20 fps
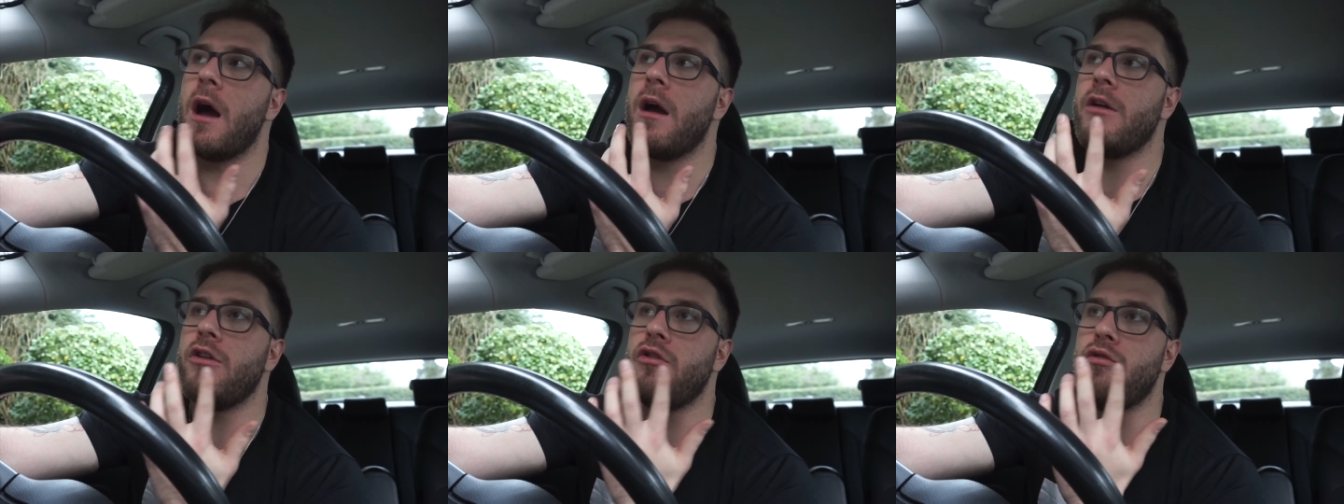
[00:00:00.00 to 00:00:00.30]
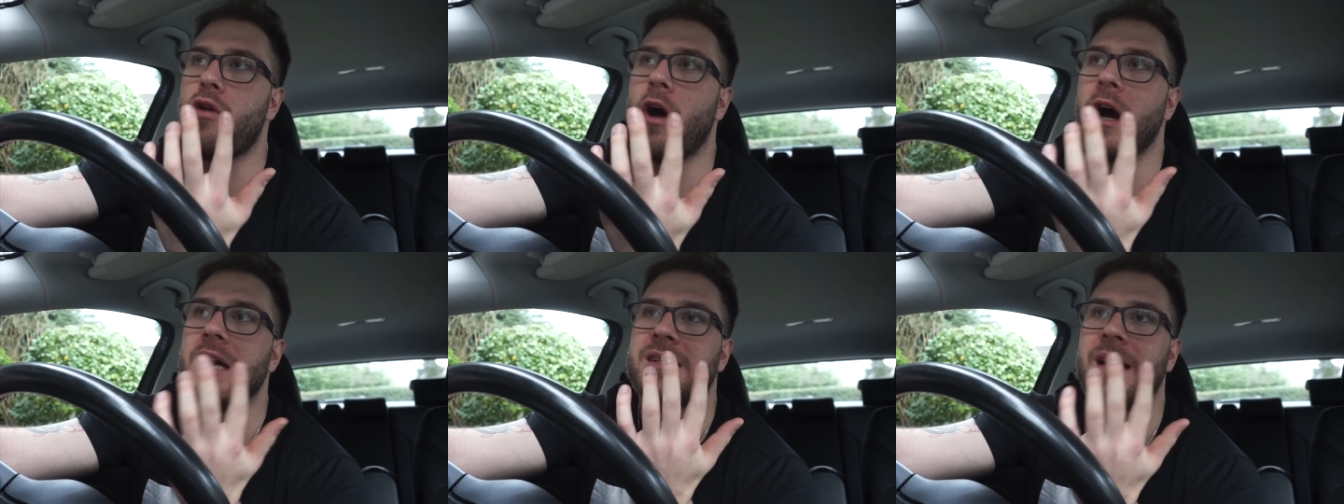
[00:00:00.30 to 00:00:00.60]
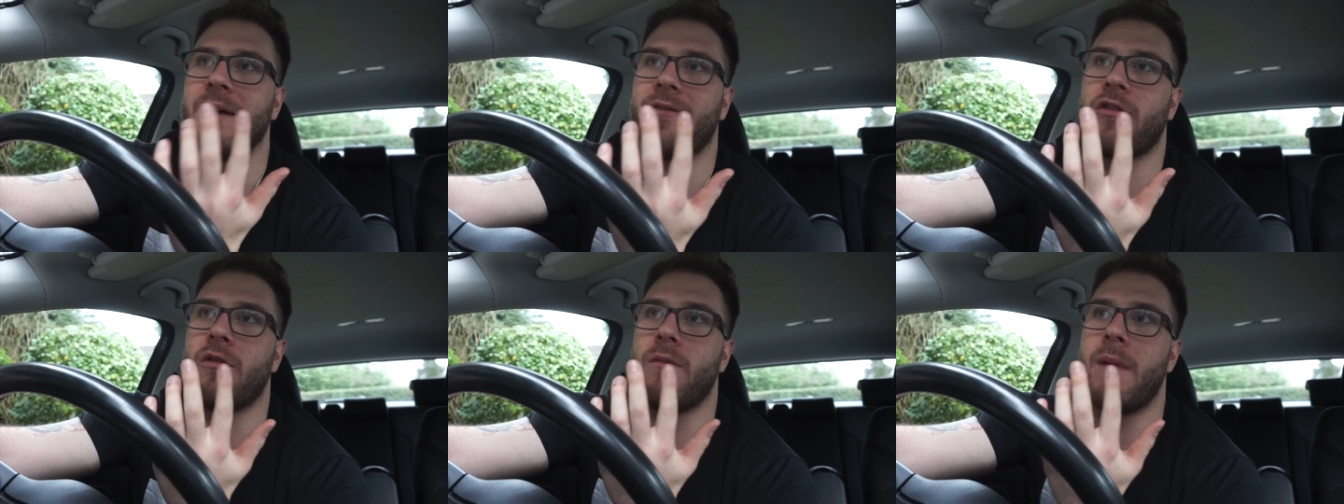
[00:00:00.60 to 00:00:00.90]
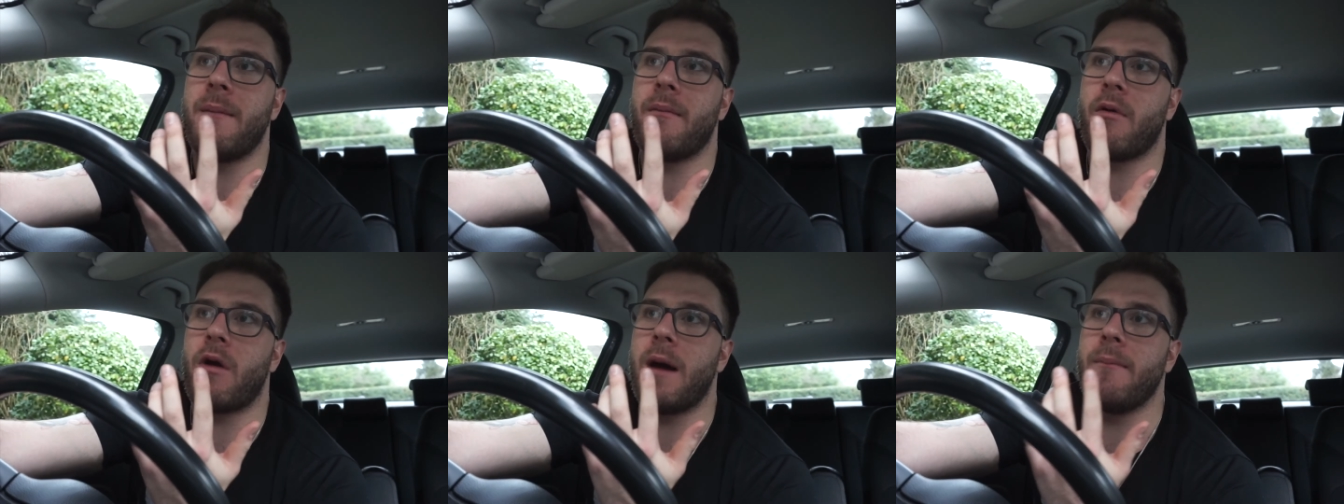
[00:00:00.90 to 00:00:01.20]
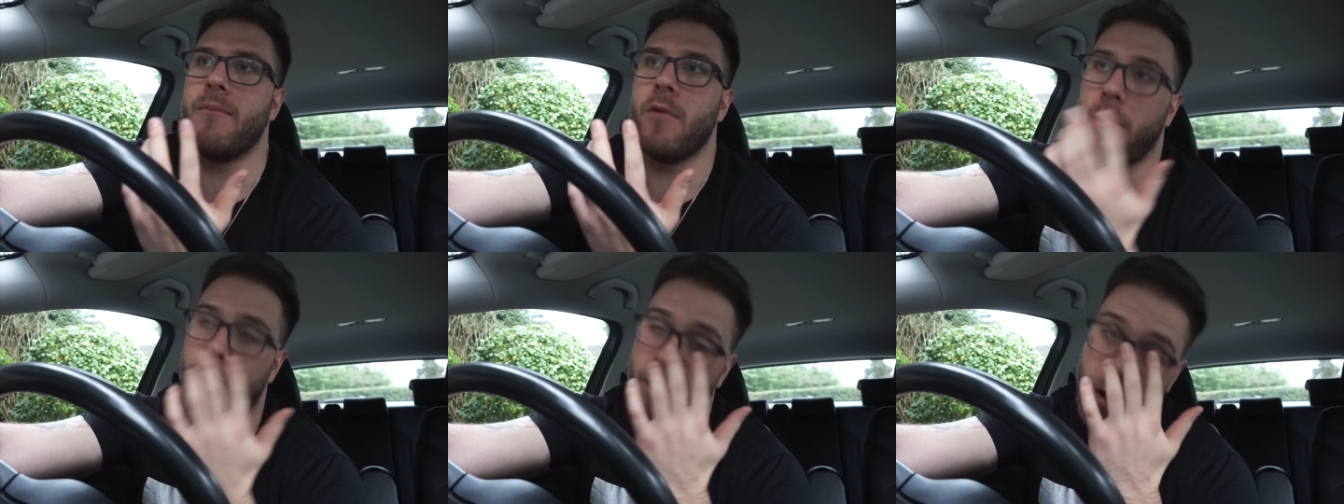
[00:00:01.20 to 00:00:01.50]
You guys have to remember,
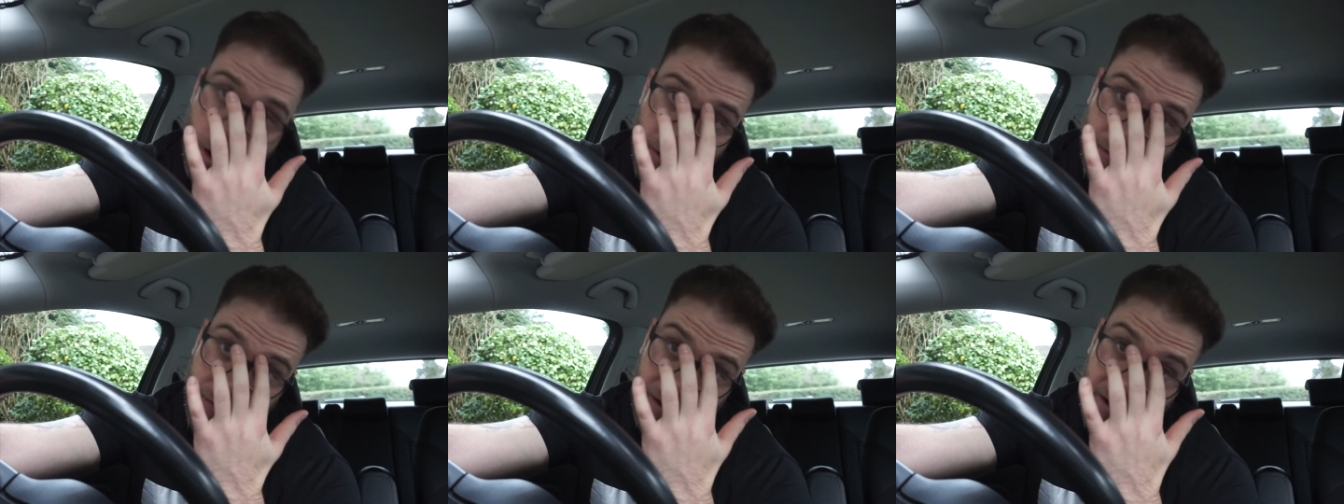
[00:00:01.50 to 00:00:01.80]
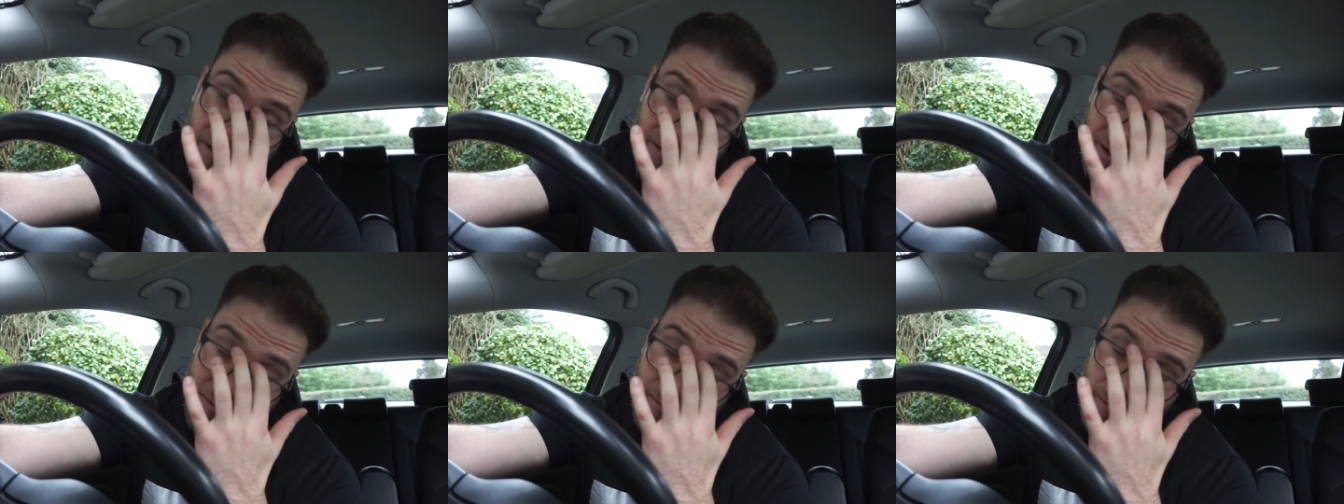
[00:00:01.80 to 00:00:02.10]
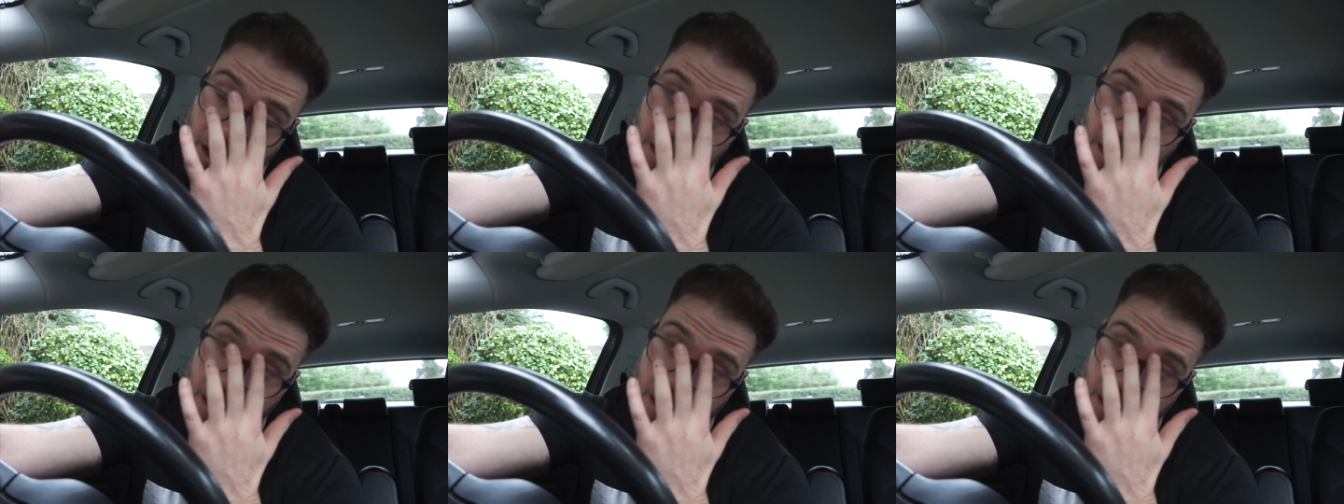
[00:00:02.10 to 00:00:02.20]
I'm not perfect.